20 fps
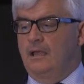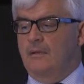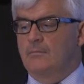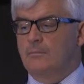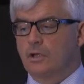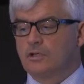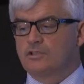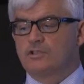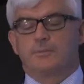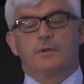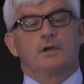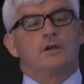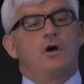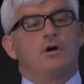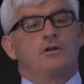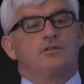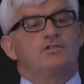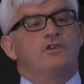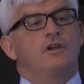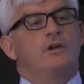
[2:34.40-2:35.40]
multiple
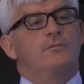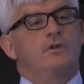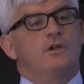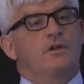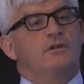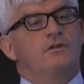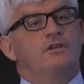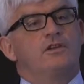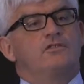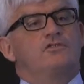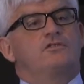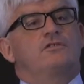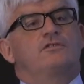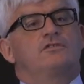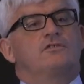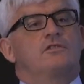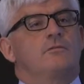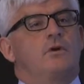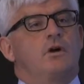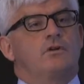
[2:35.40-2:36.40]
long-term
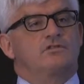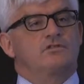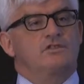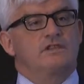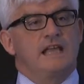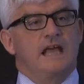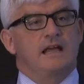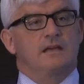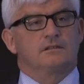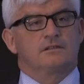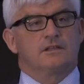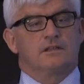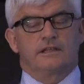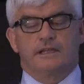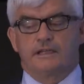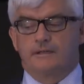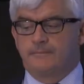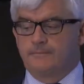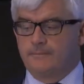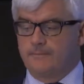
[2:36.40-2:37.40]
conditions amongst the
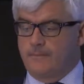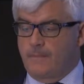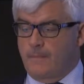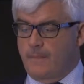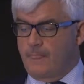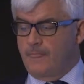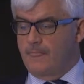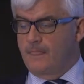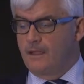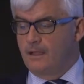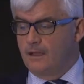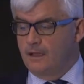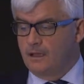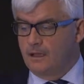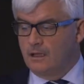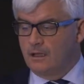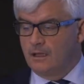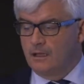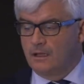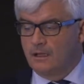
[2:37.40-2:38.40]
elderly.
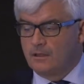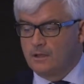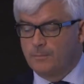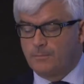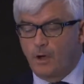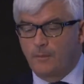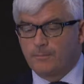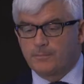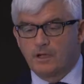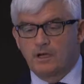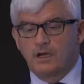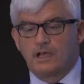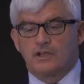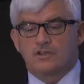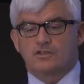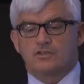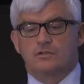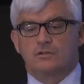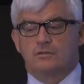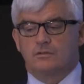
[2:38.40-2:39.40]
The
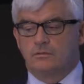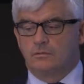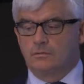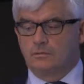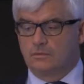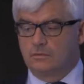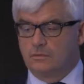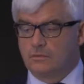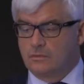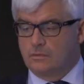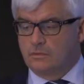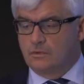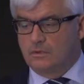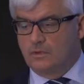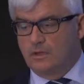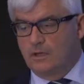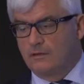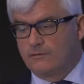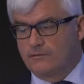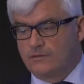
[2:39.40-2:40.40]
population
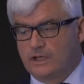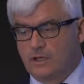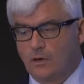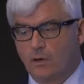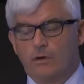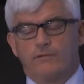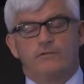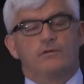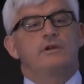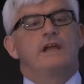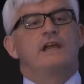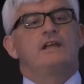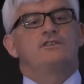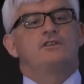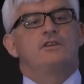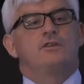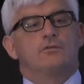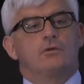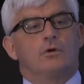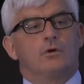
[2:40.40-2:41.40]
of the over
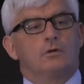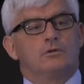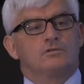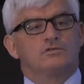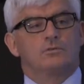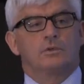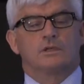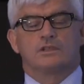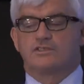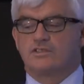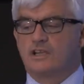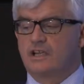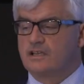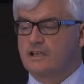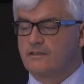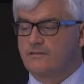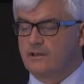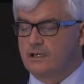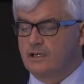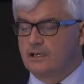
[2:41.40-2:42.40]
80-year-olds will
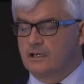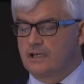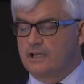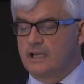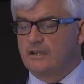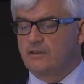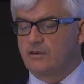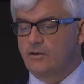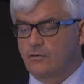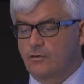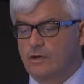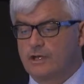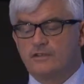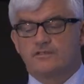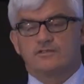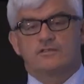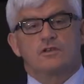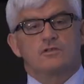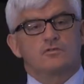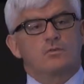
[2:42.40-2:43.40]
significantly
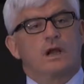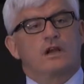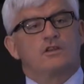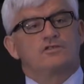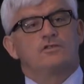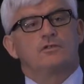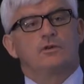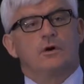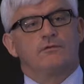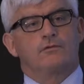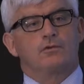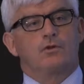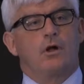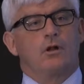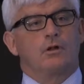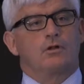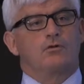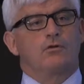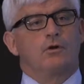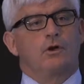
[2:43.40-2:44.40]
increase, as well as an
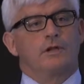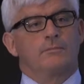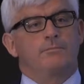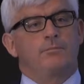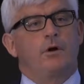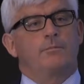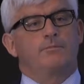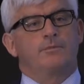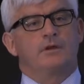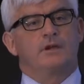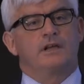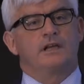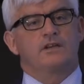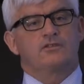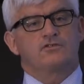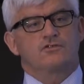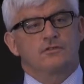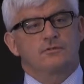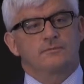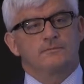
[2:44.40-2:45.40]
overall growing
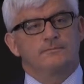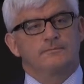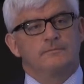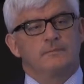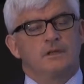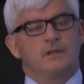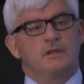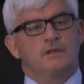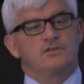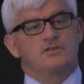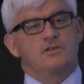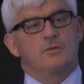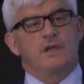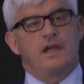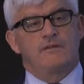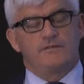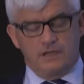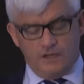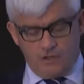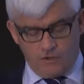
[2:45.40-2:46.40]
population. So we
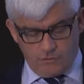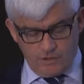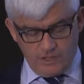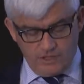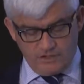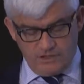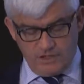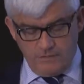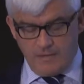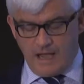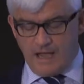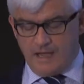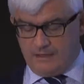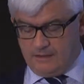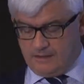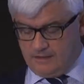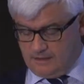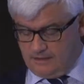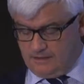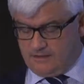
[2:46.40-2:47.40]
have increased
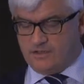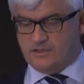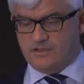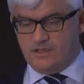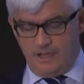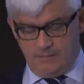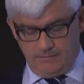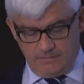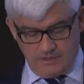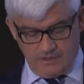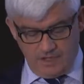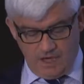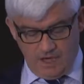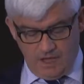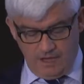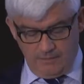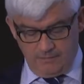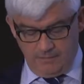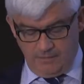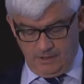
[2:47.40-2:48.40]
demand at the same
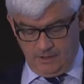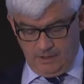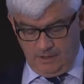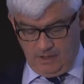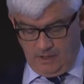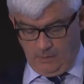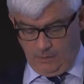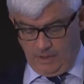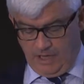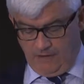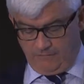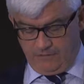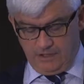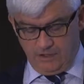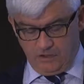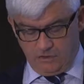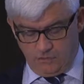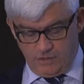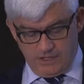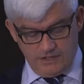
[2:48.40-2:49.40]
time. We have
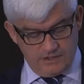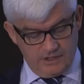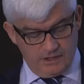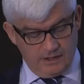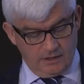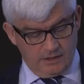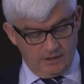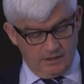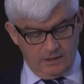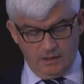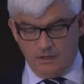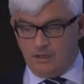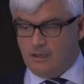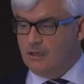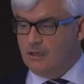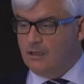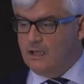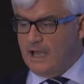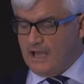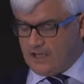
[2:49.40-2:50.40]
increasing
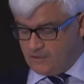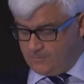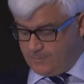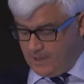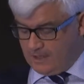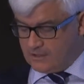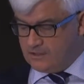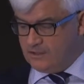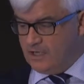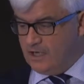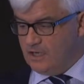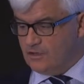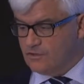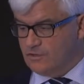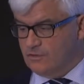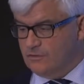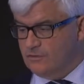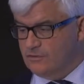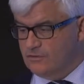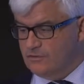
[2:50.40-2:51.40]

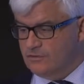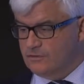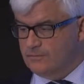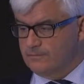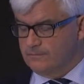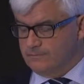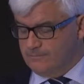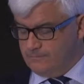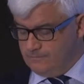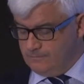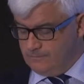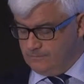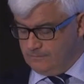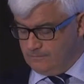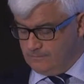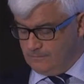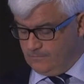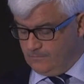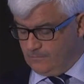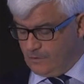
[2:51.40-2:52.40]
expectations
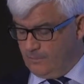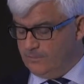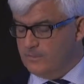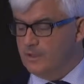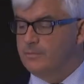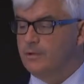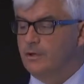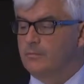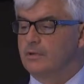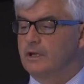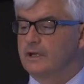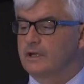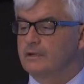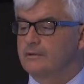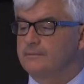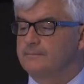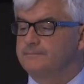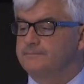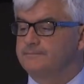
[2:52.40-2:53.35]
from the public.